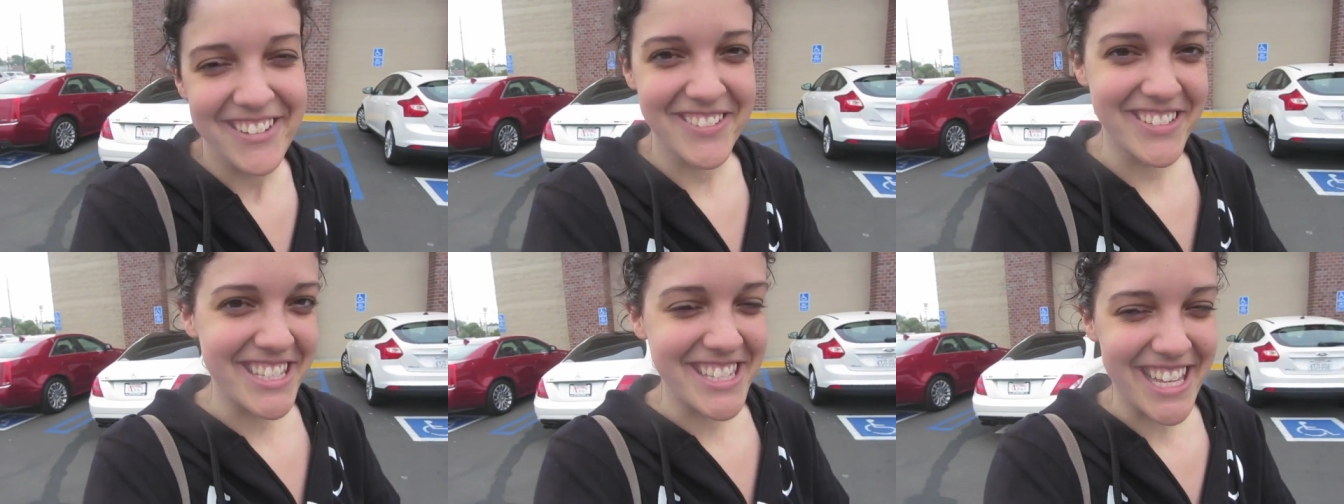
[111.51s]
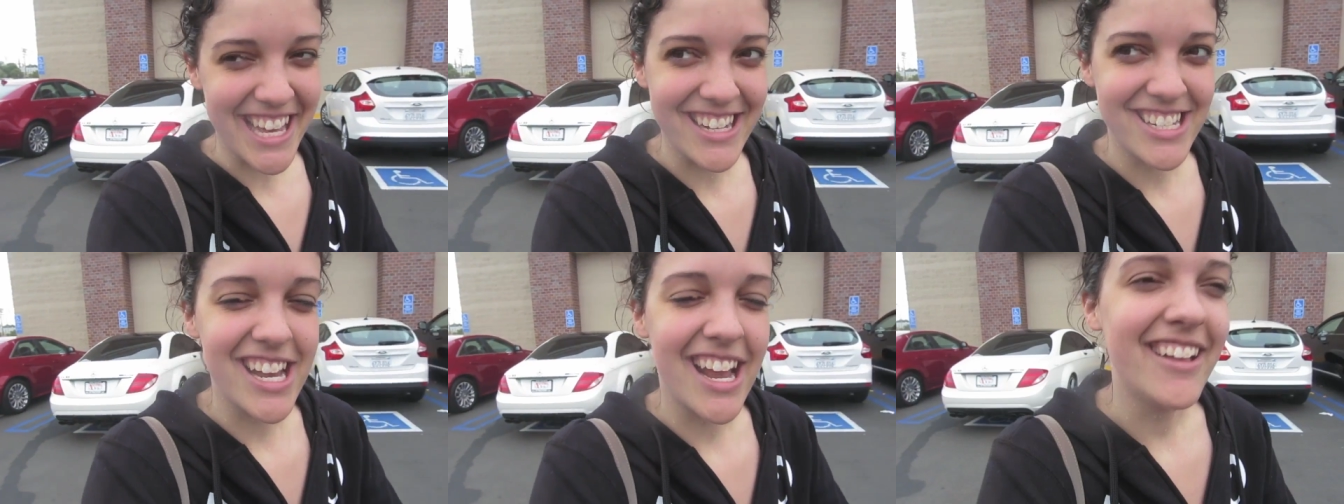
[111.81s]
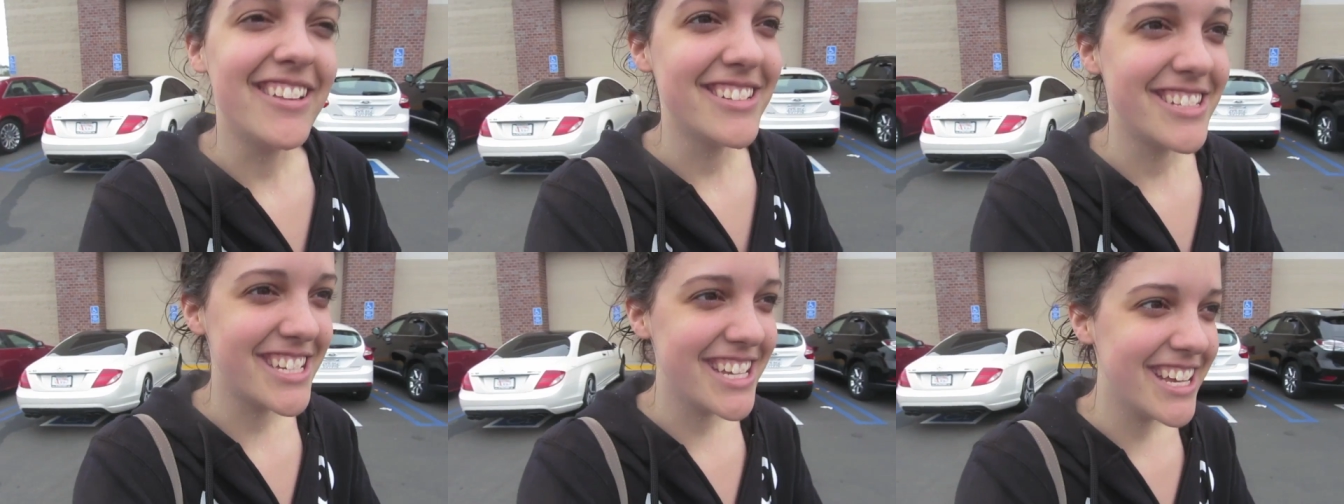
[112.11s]
wasn't that
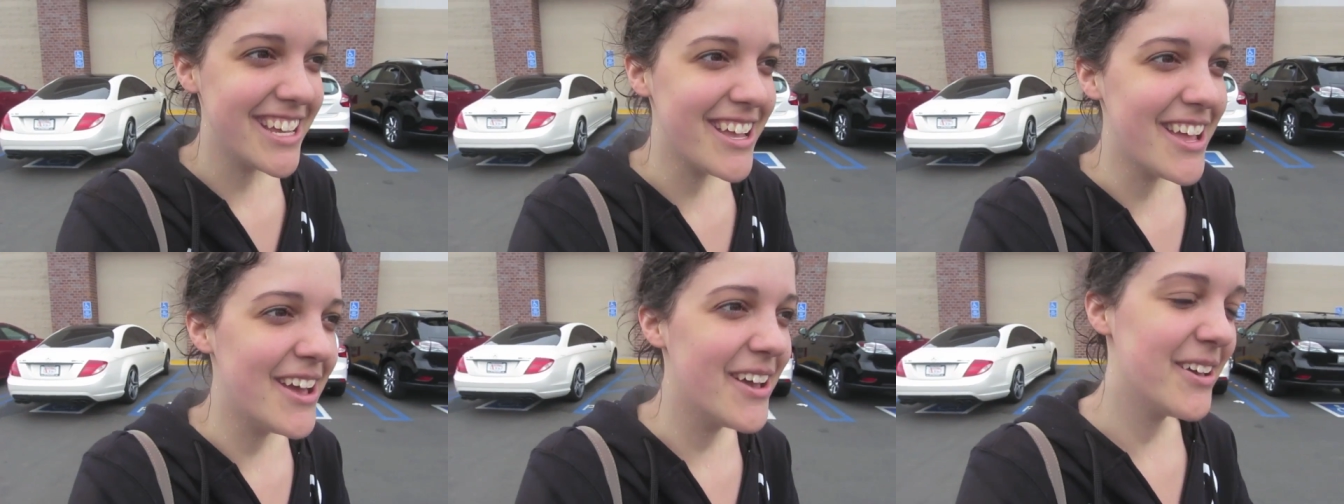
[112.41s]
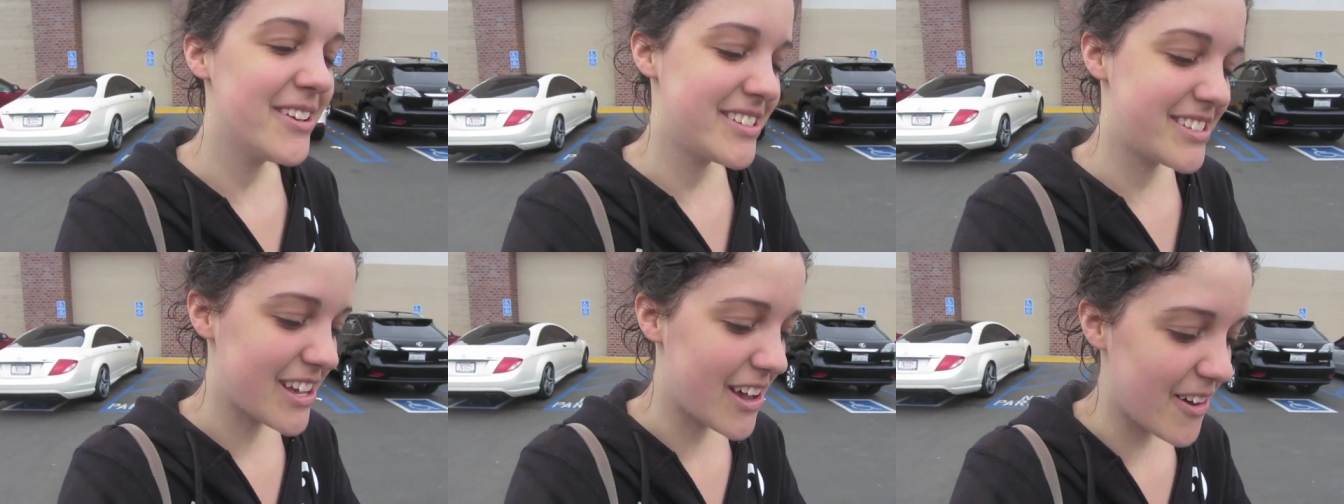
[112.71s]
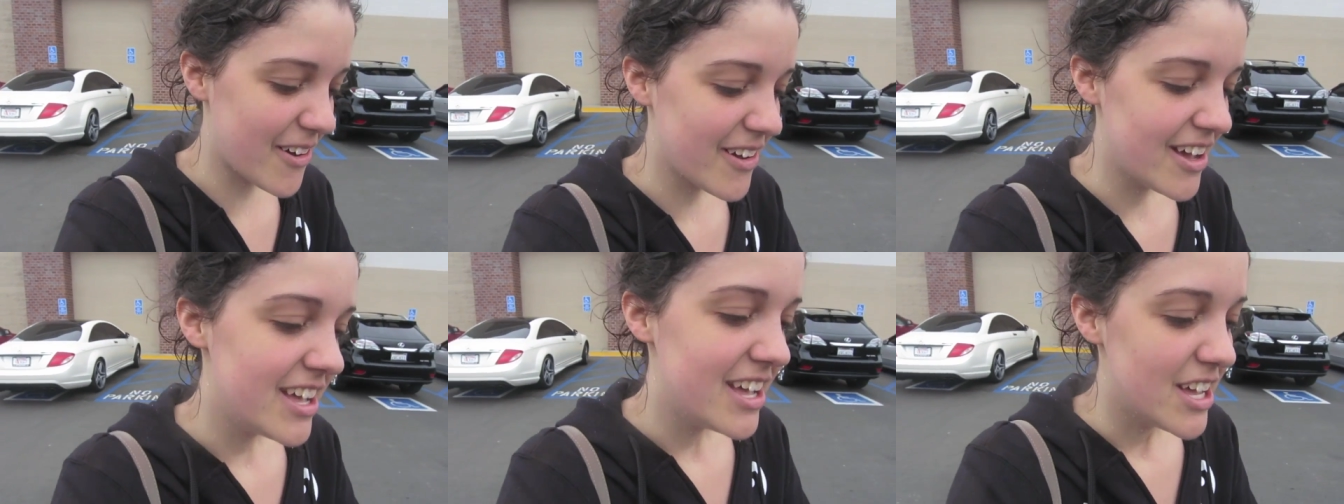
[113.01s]
challenging.
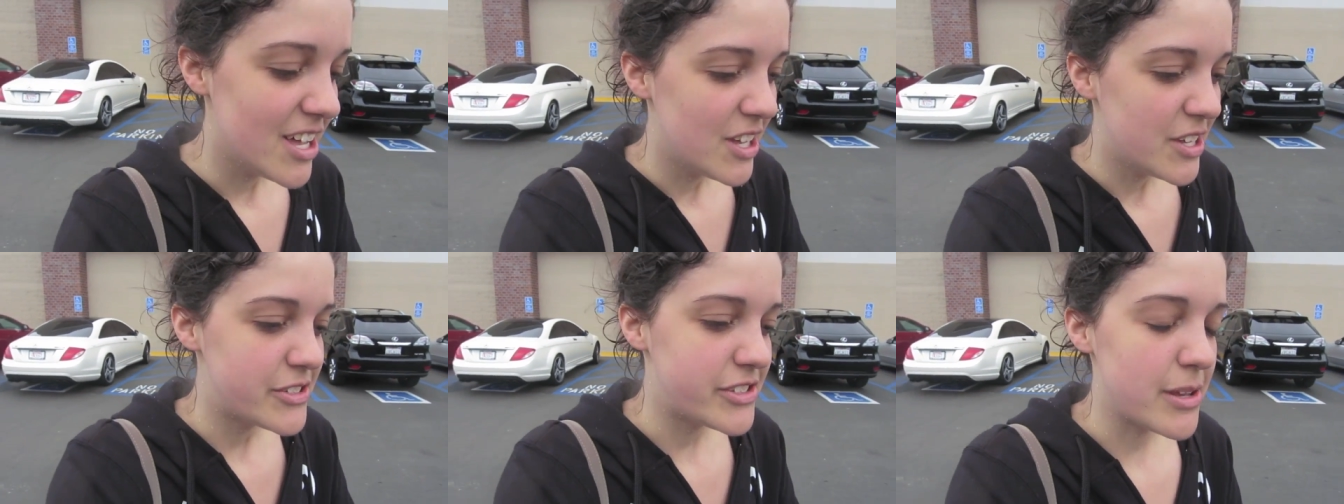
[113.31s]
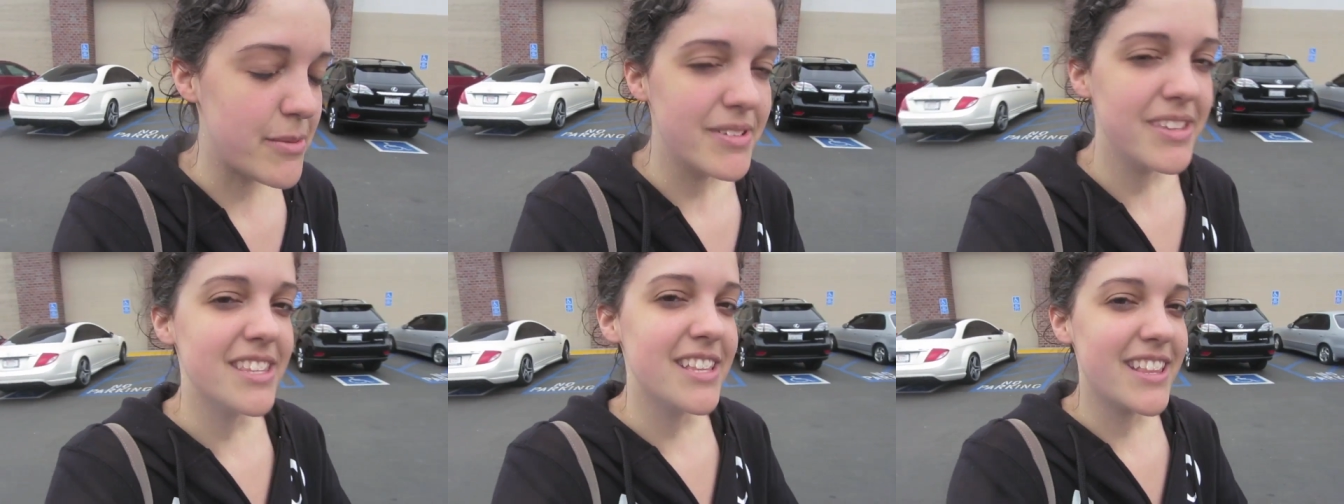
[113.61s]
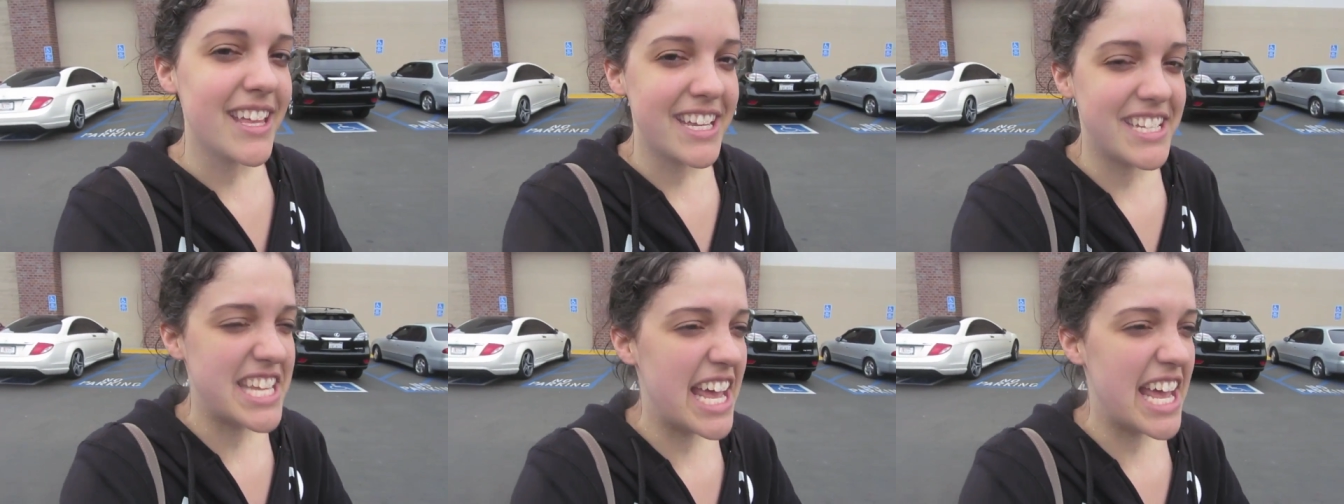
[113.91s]
So swimming the like